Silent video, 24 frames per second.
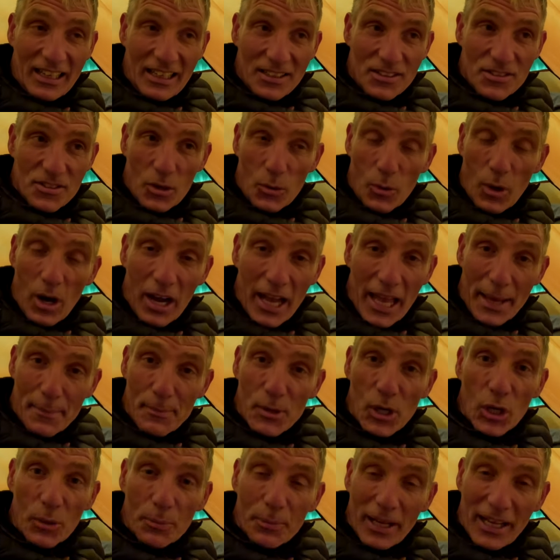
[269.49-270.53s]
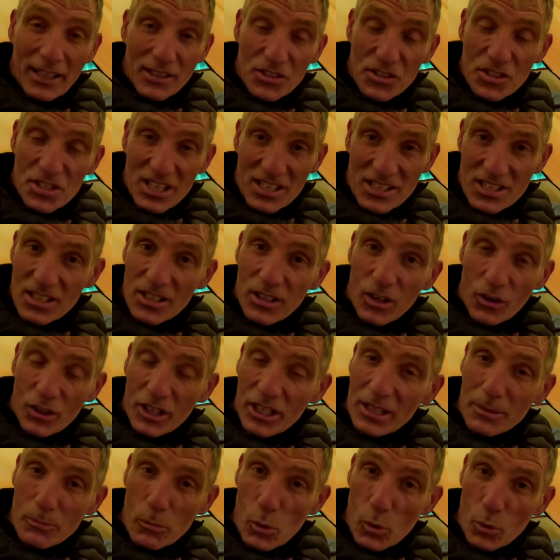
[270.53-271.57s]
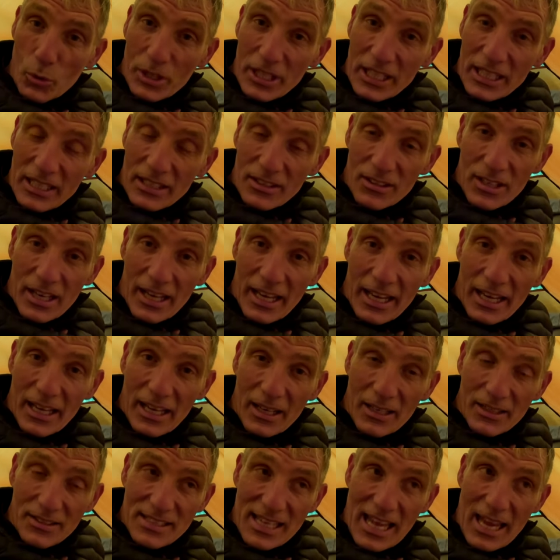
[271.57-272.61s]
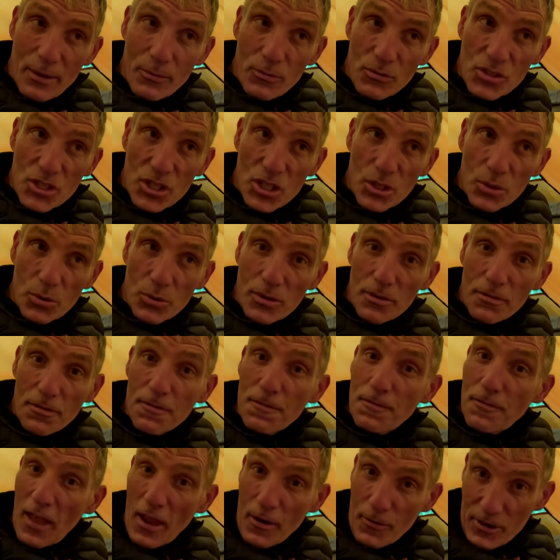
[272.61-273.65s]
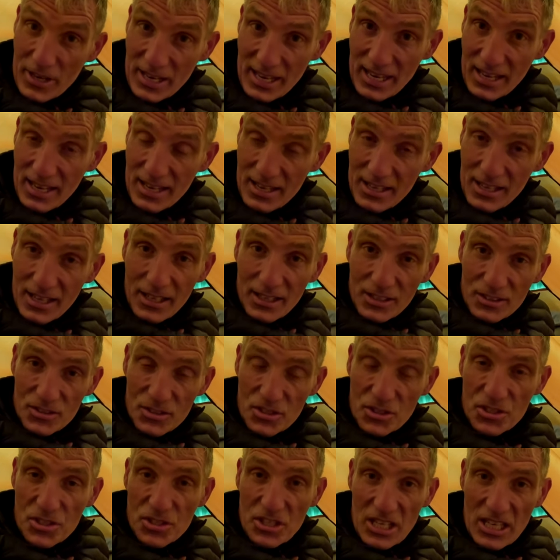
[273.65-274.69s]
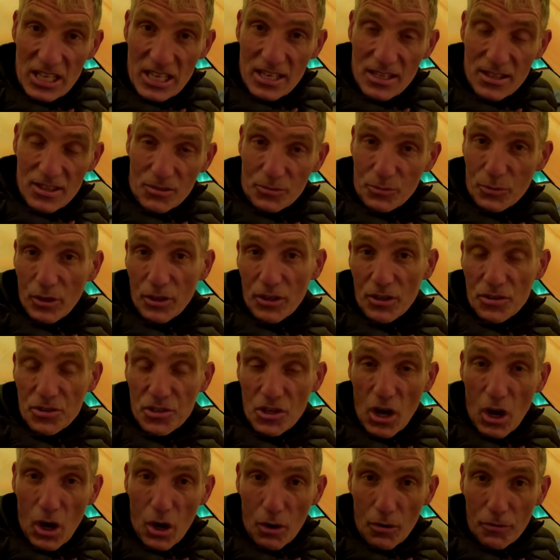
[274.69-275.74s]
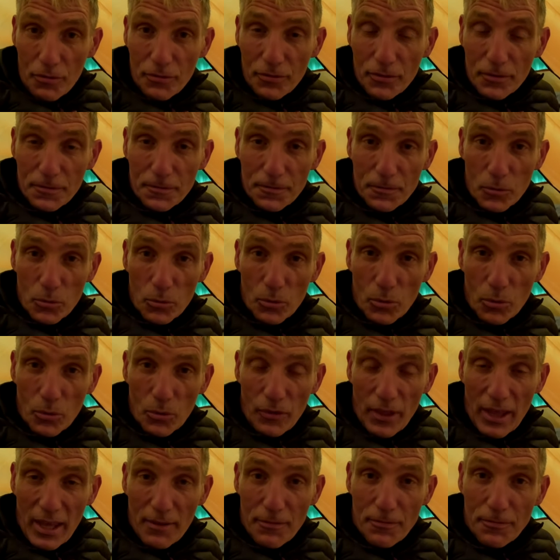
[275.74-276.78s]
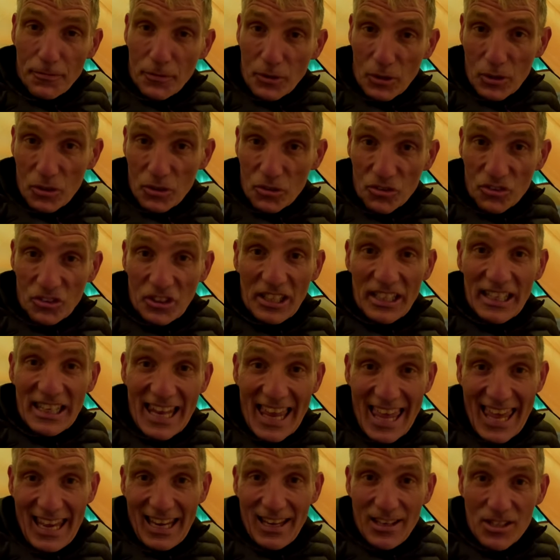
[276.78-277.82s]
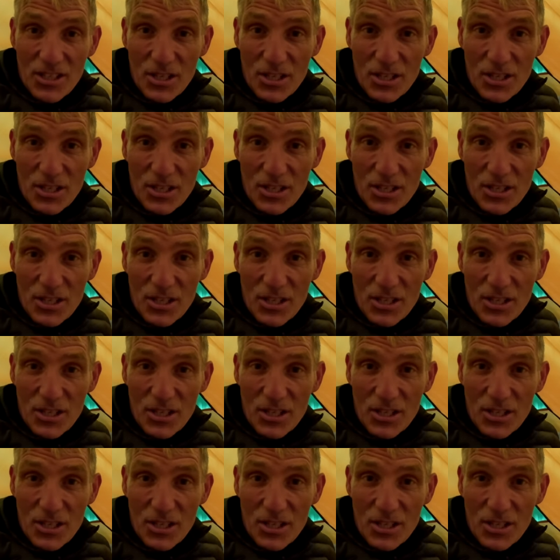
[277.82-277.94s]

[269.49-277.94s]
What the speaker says: So I am up at 6 o'clock in the morning down to the ferry to see the runners off for their first leg